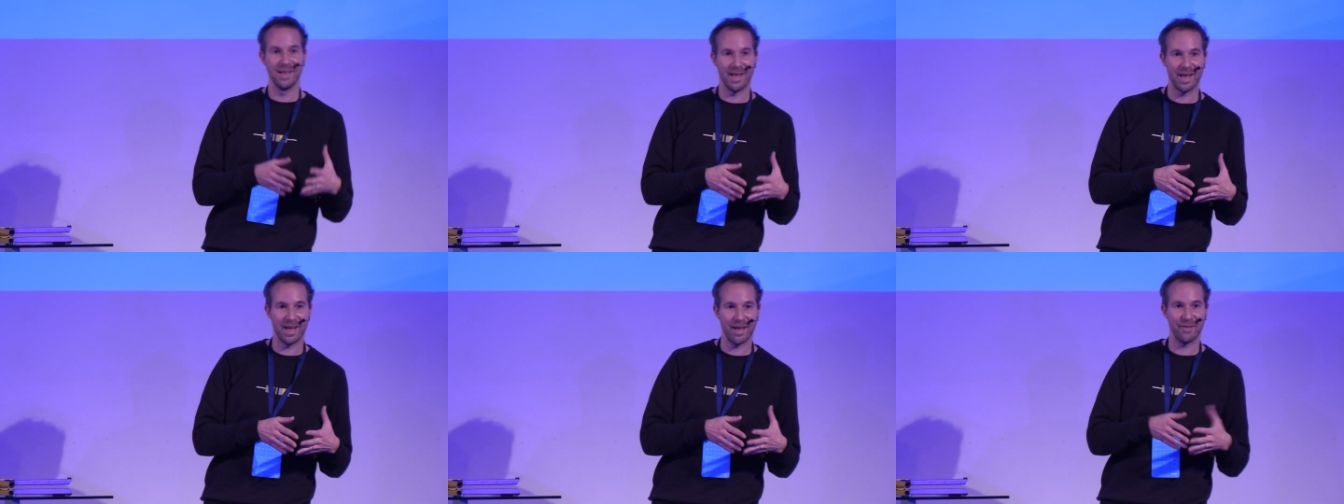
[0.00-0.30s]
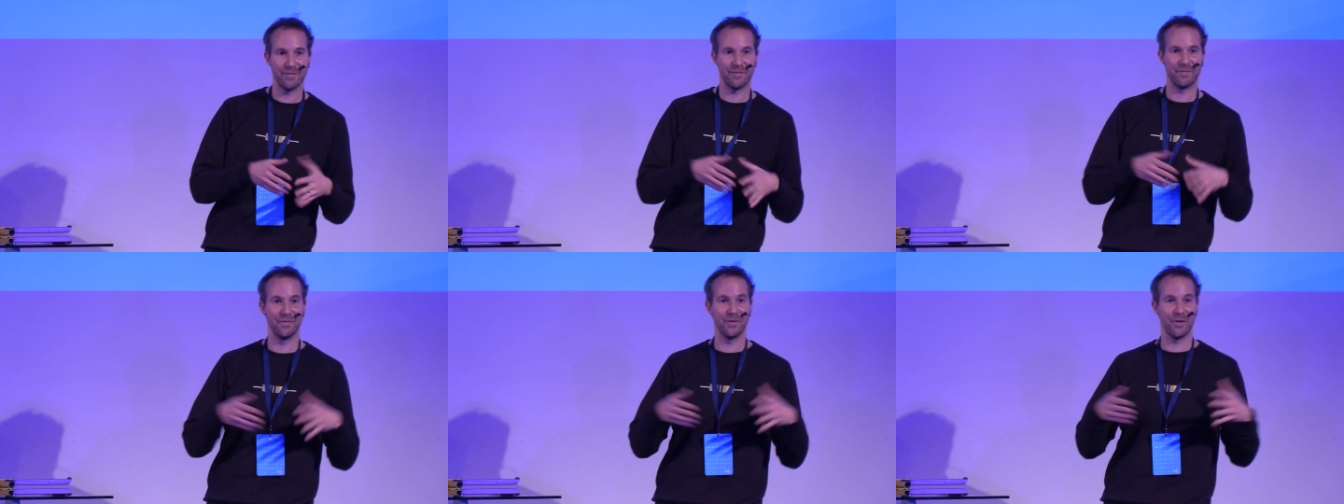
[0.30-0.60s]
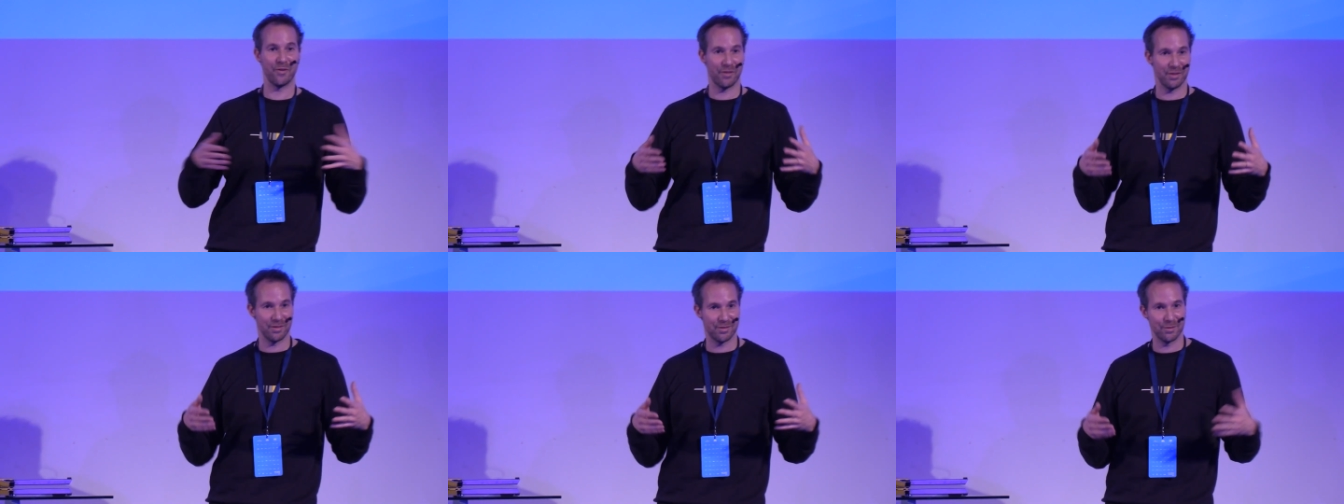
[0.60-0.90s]
have
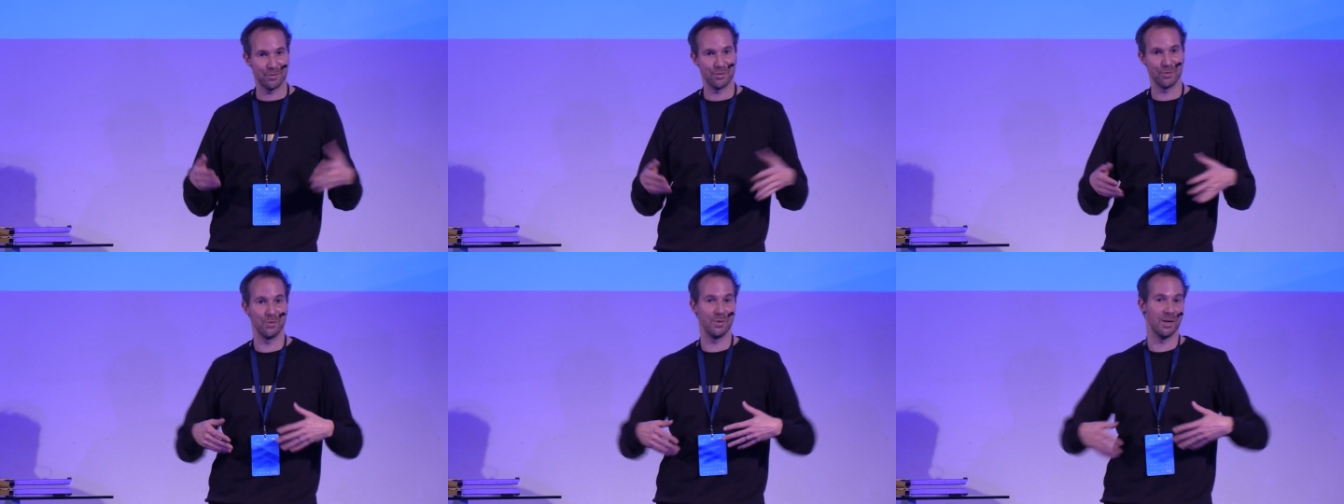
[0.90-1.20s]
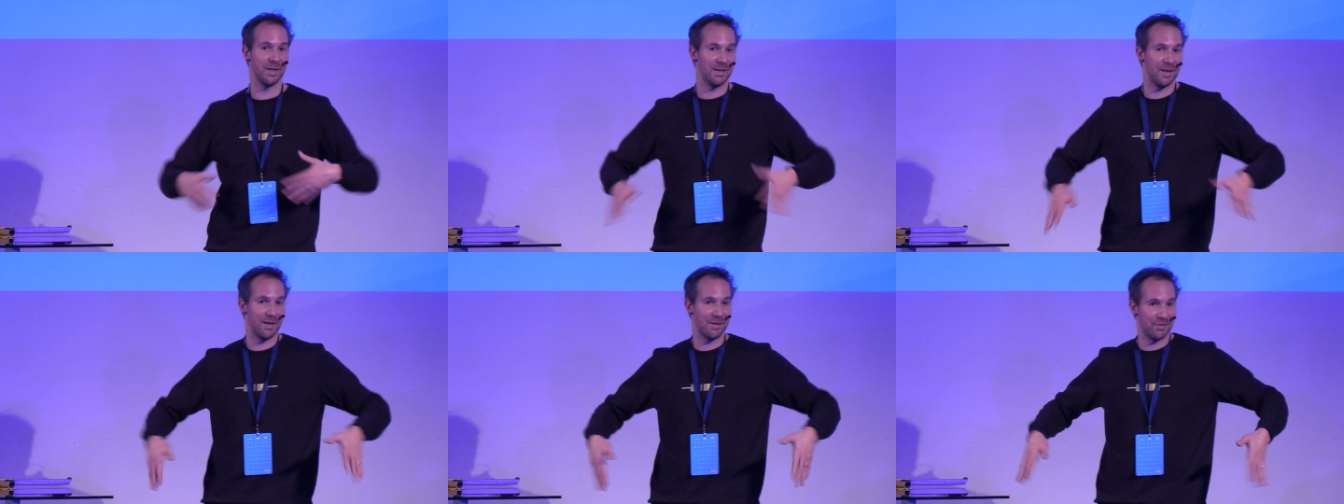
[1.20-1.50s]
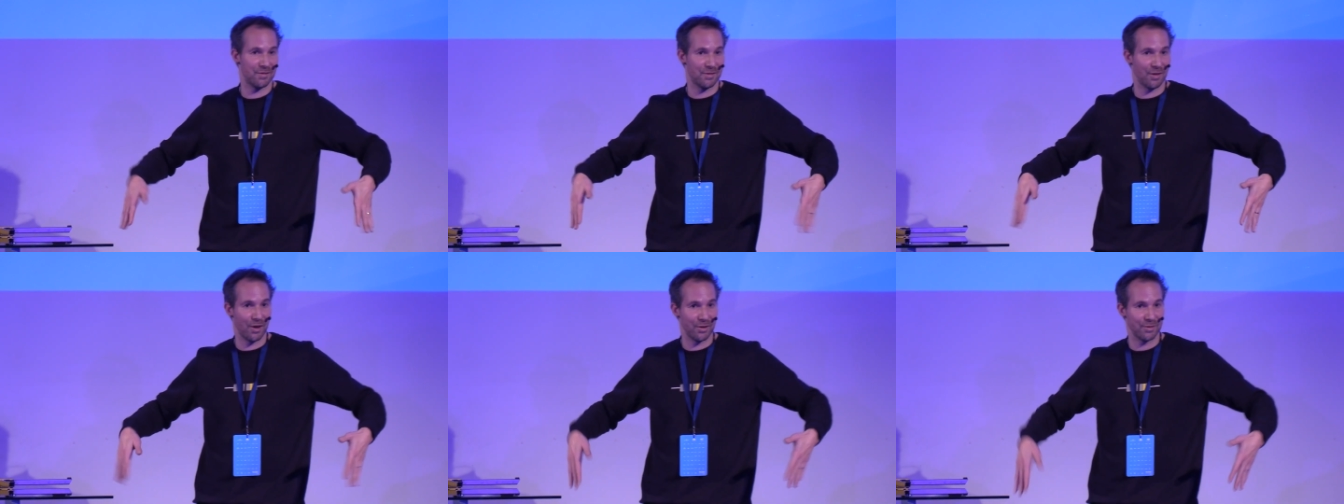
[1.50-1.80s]
nothing to do, and they
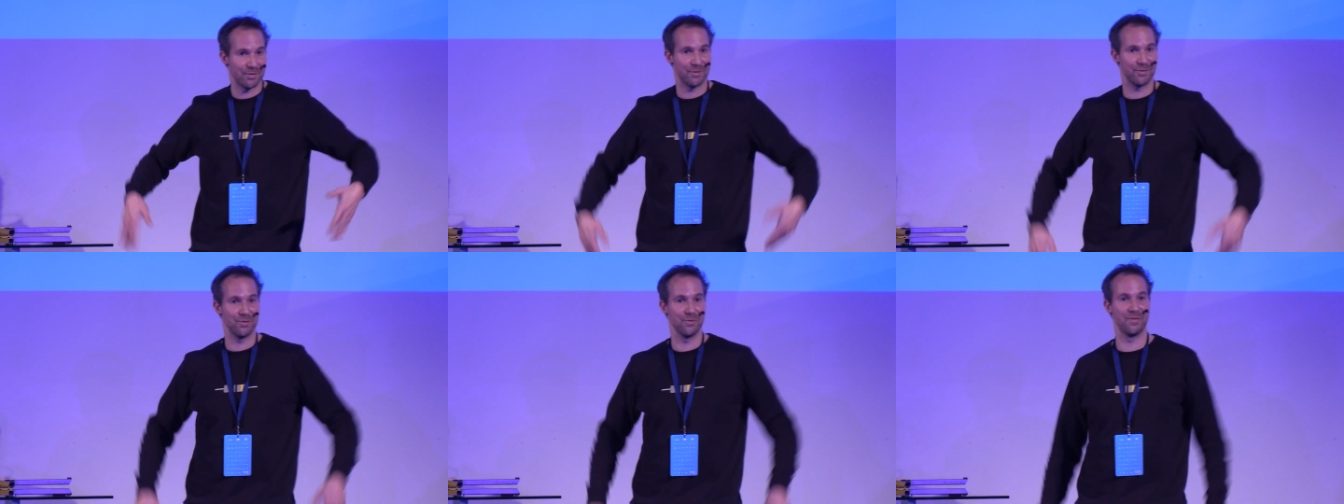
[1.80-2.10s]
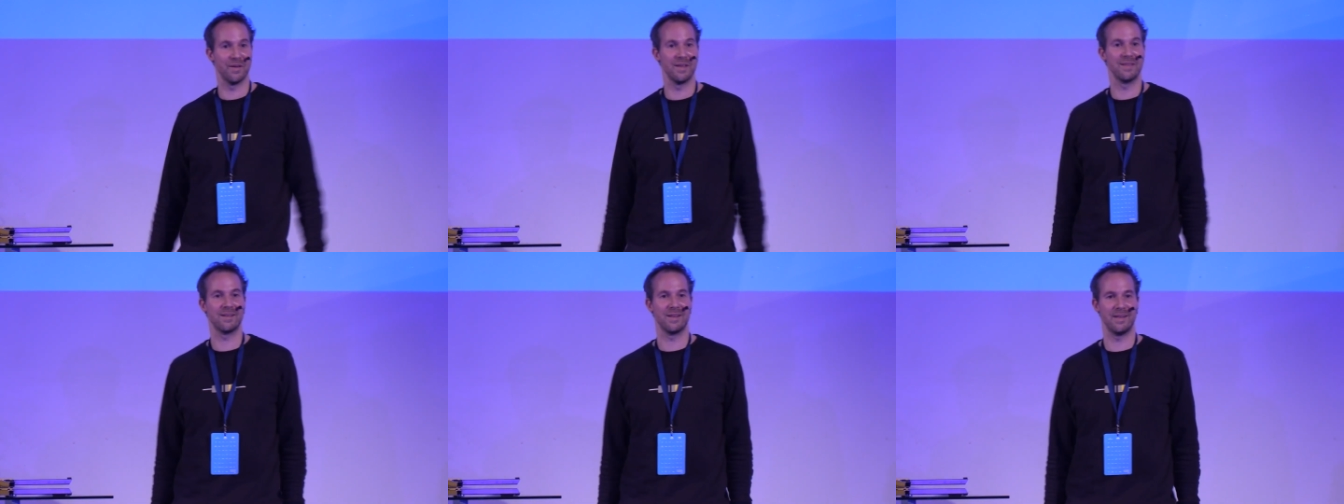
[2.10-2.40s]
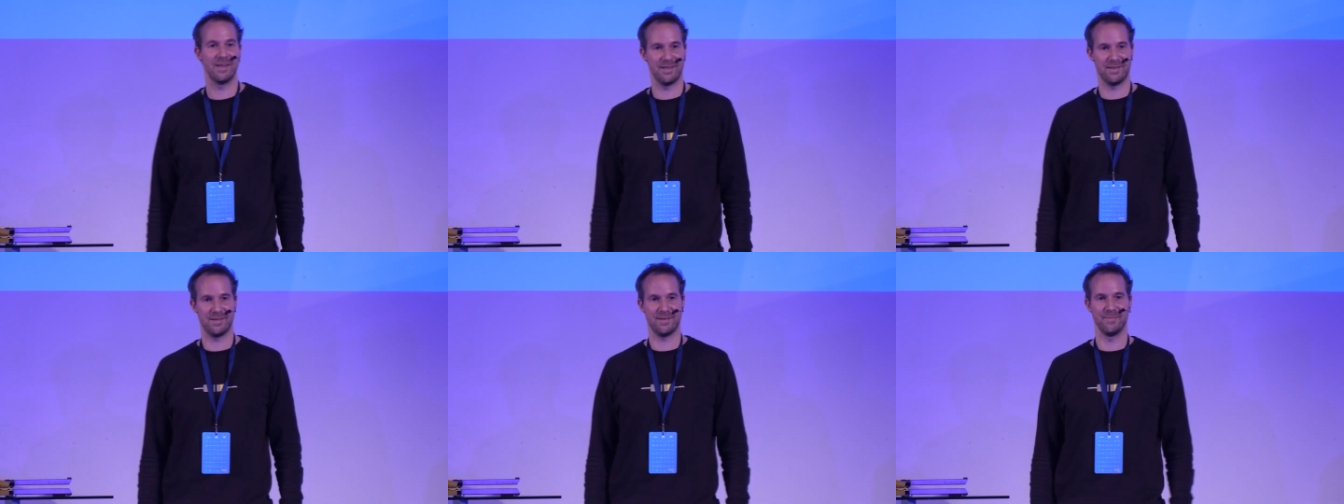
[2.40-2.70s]
start to
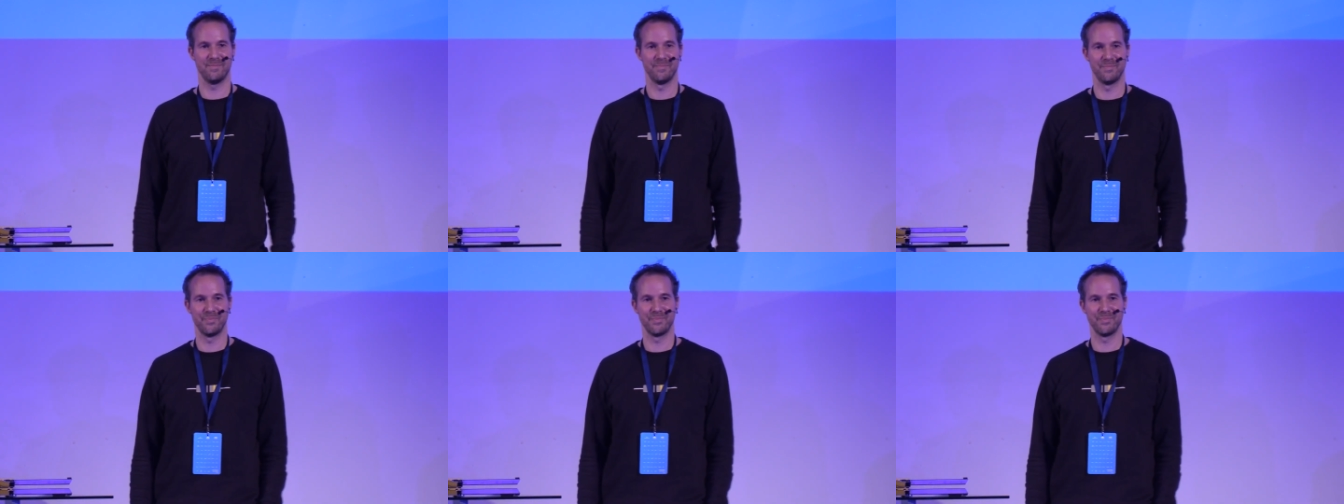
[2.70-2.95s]
ventilate.